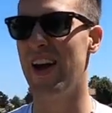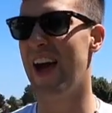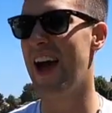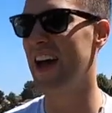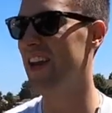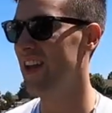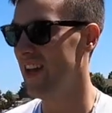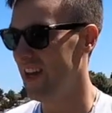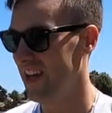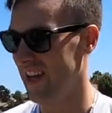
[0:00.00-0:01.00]
I had,
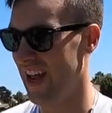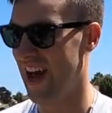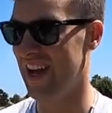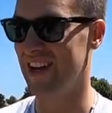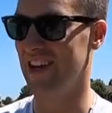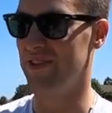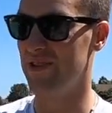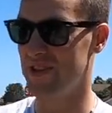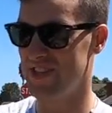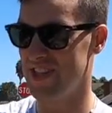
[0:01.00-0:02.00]
it had, you
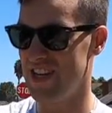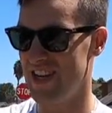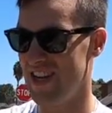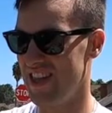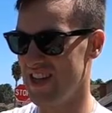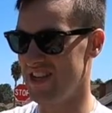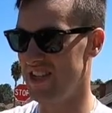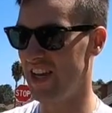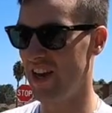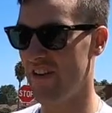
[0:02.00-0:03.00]
could see they had
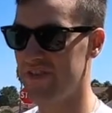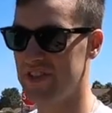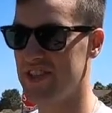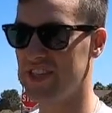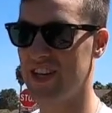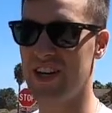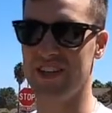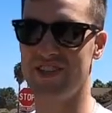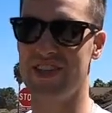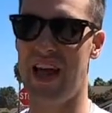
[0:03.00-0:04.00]
taken off the sticker
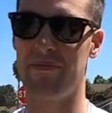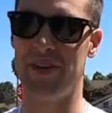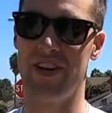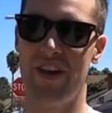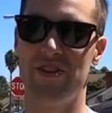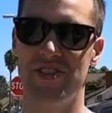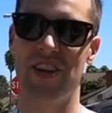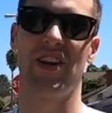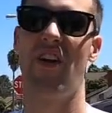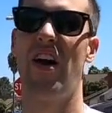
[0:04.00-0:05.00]
and slapped another
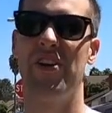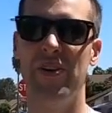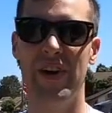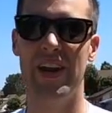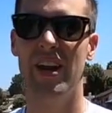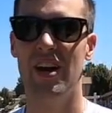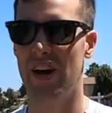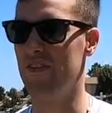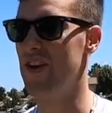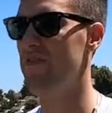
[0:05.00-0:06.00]
sticker onto it
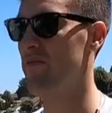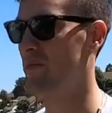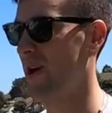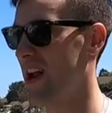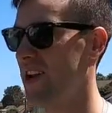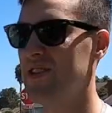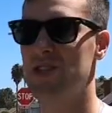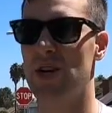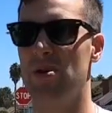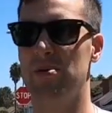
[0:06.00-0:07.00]
of a different brand.
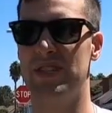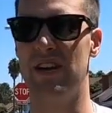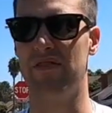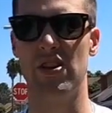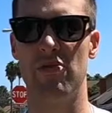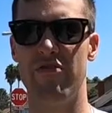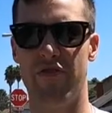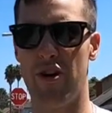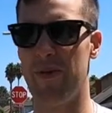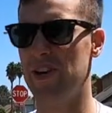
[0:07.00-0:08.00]
So it was definitely
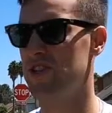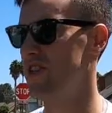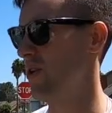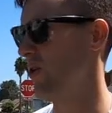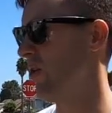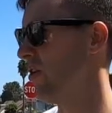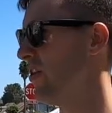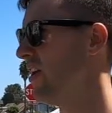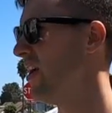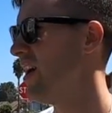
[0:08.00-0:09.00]
refurbished and old,
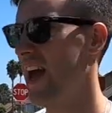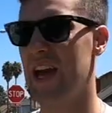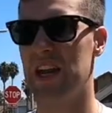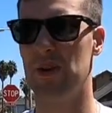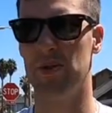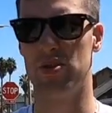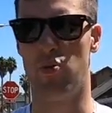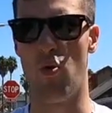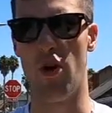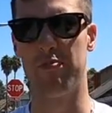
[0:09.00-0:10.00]
and it was
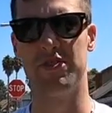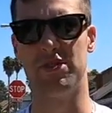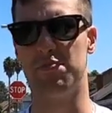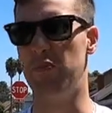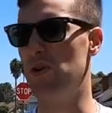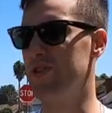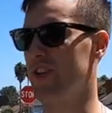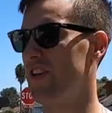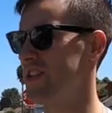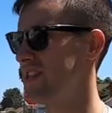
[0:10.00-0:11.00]
warped, so it was bulging
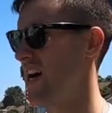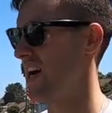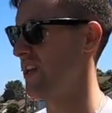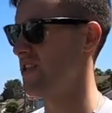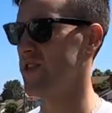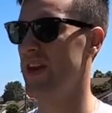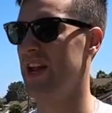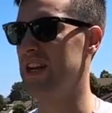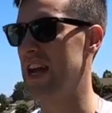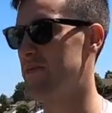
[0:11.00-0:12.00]
on the sides. So it had
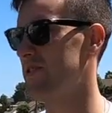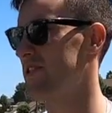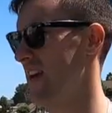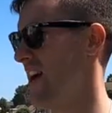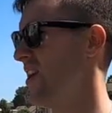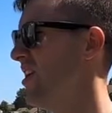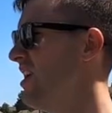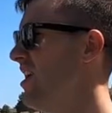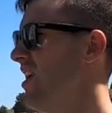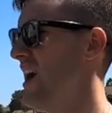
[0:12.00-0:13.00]
a damaged cell.
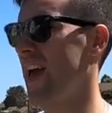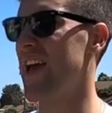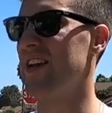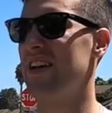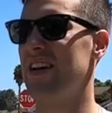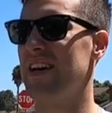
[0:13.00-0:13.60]
And